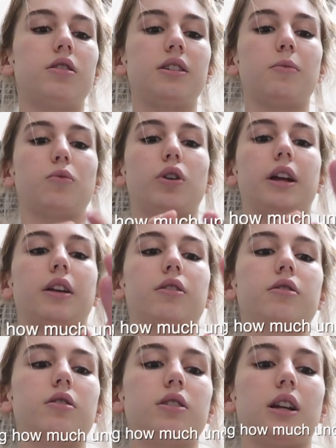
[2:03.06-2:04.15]
Thursday morning,
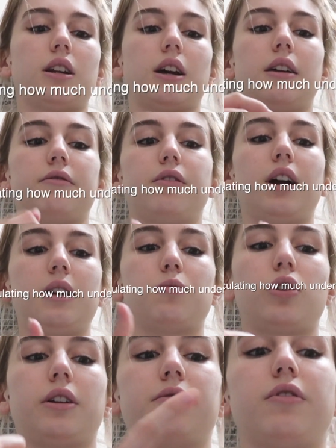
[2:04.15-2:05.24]
Thursday night, Friday
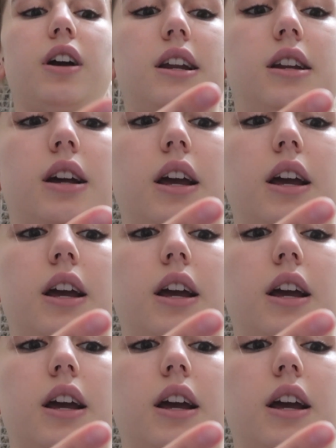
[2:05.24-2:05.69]
morning, Friday